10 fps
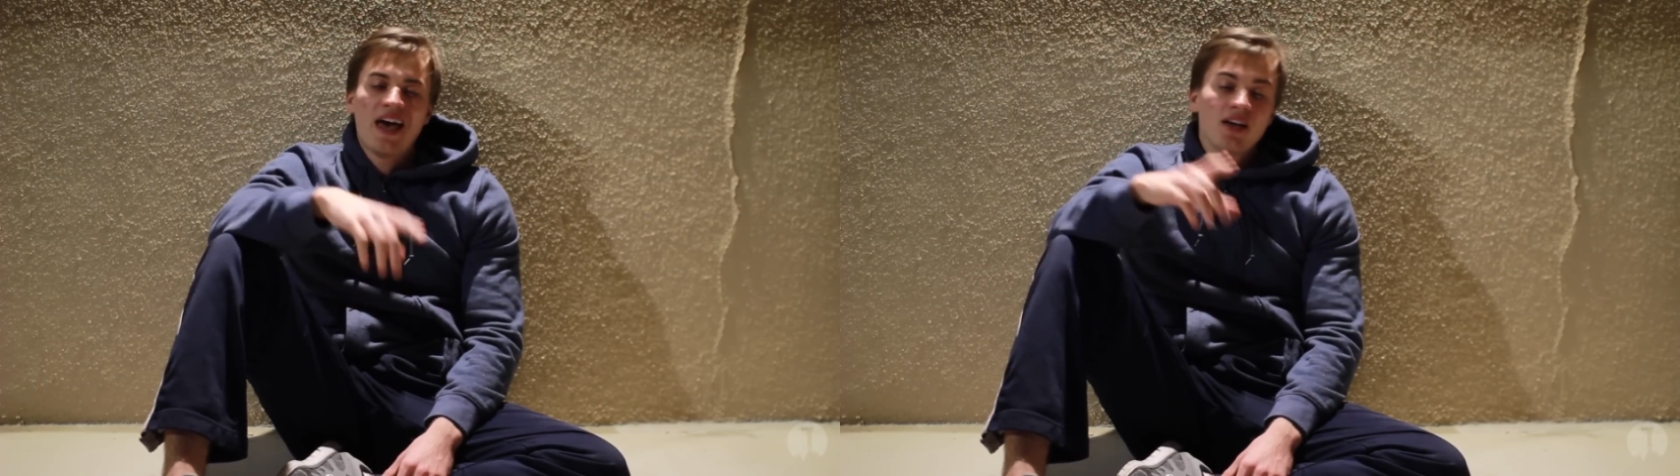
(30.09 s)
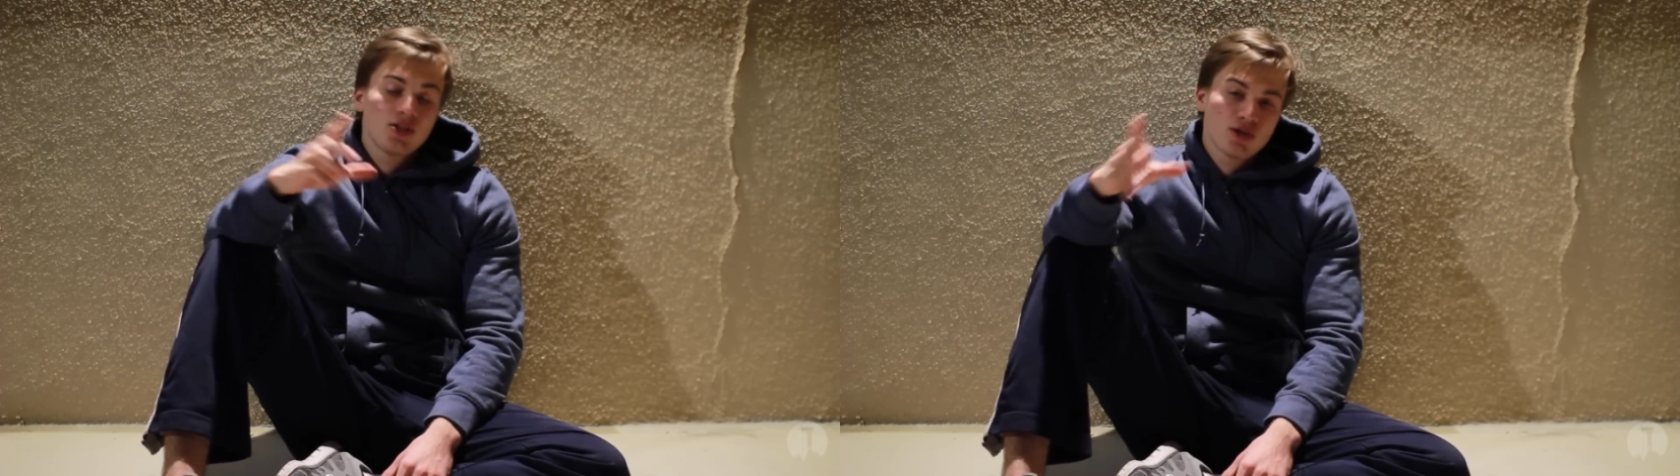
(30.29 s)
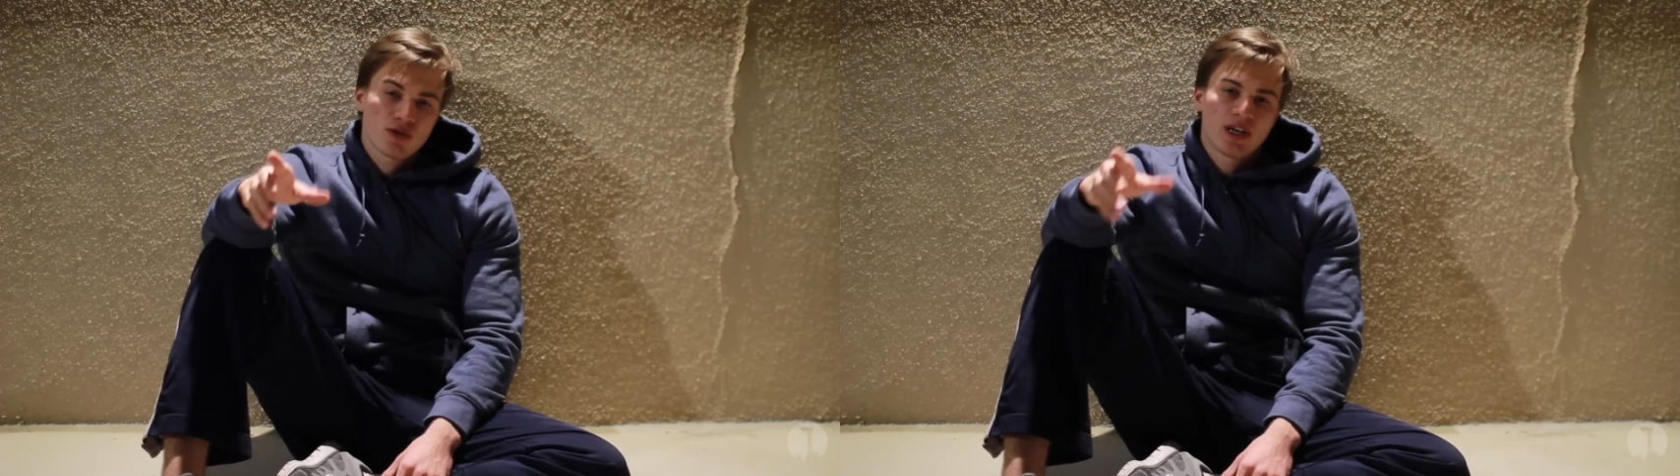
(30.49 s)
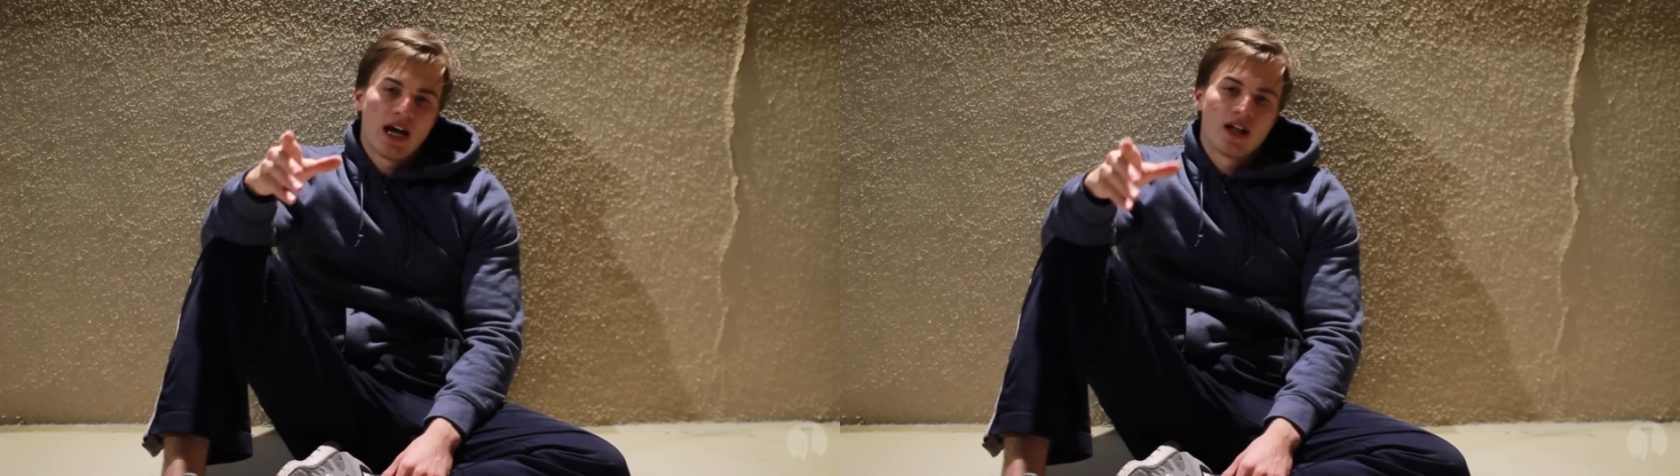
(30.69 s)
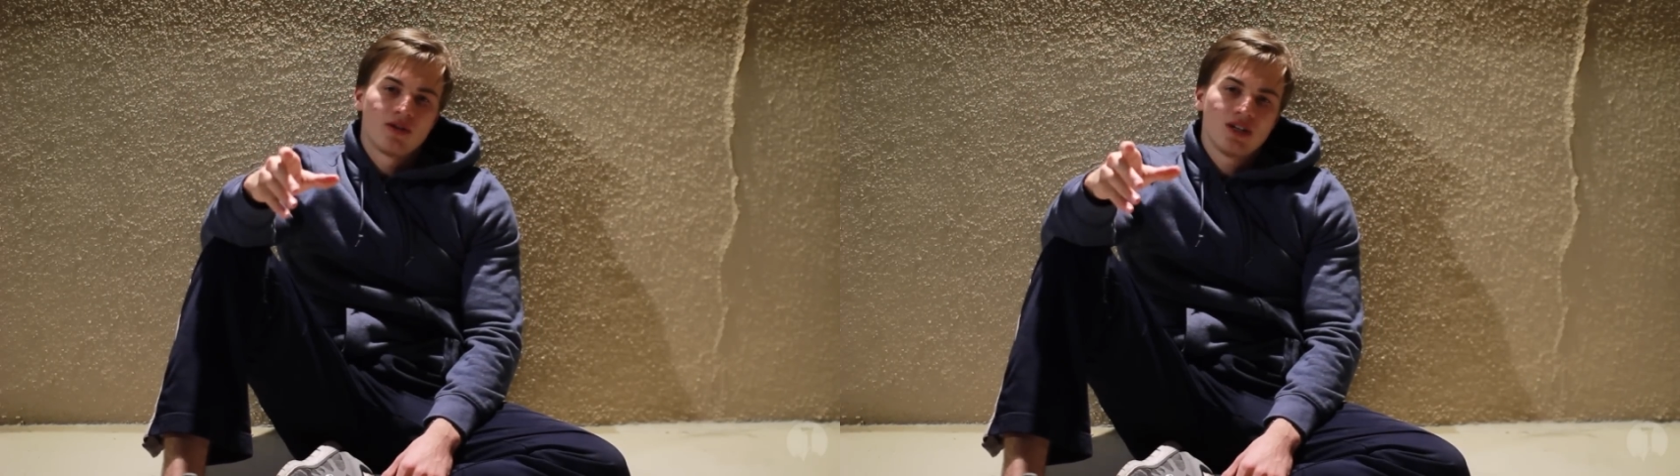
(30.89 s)
Extra
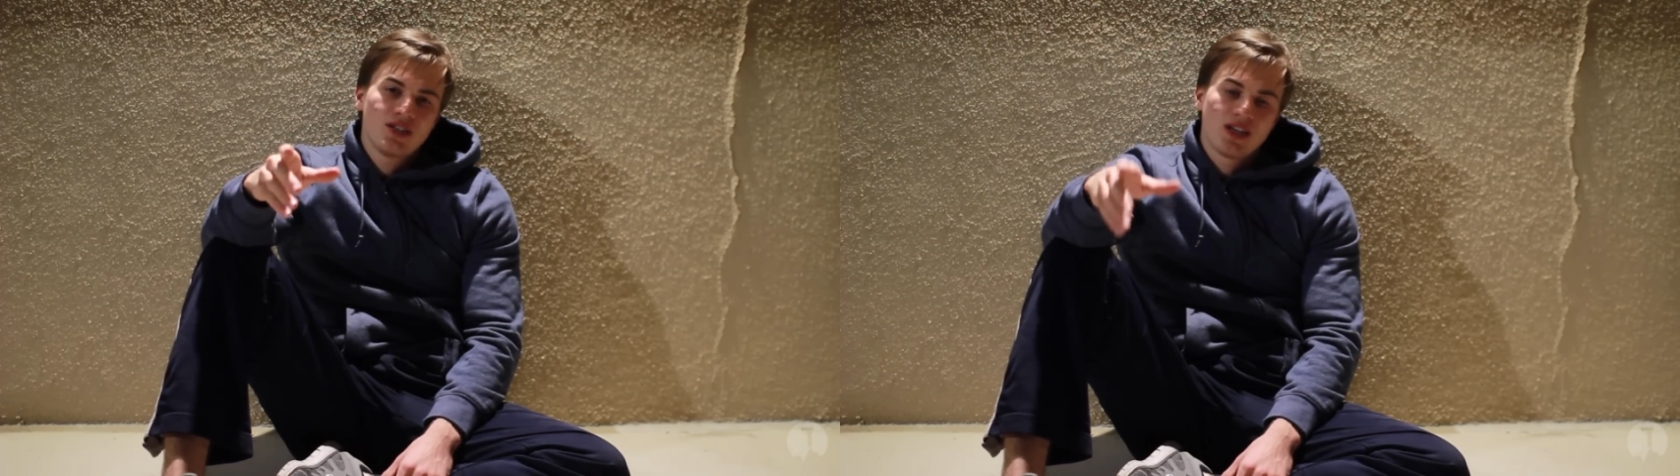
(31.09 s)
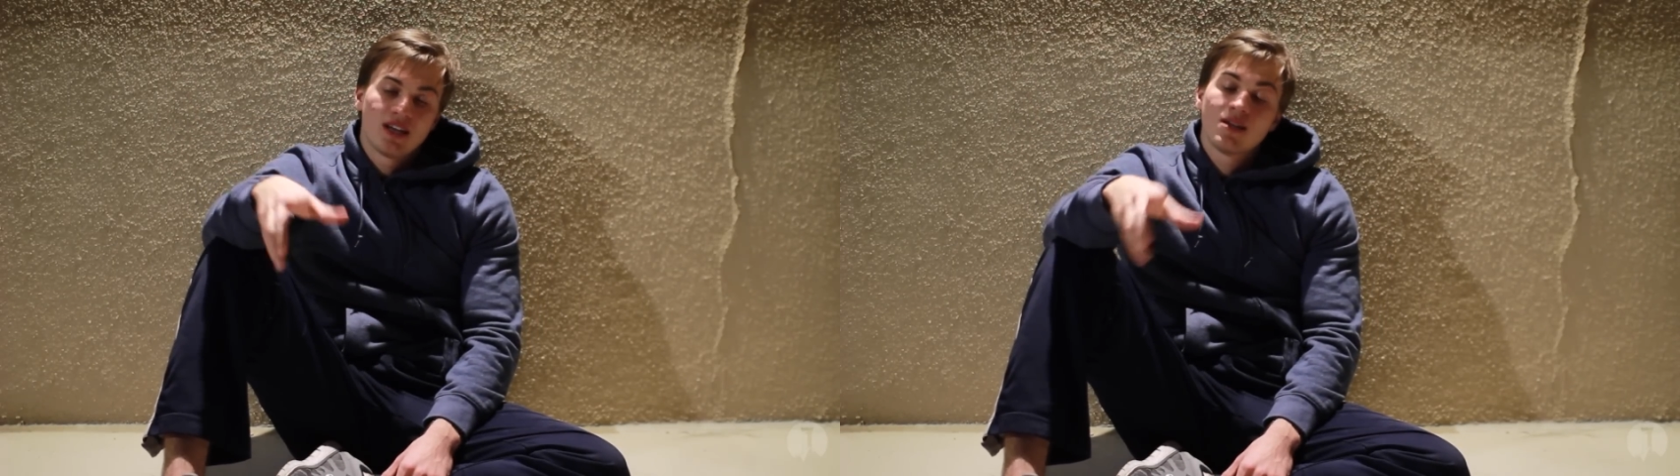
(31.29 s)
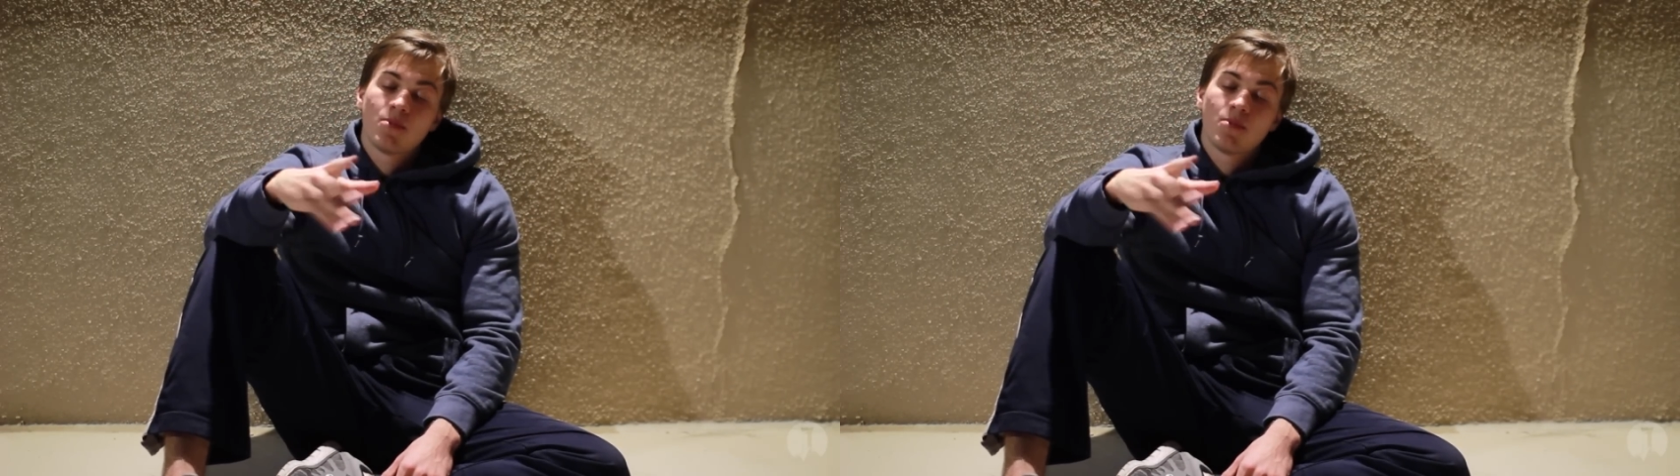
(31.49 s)
calories get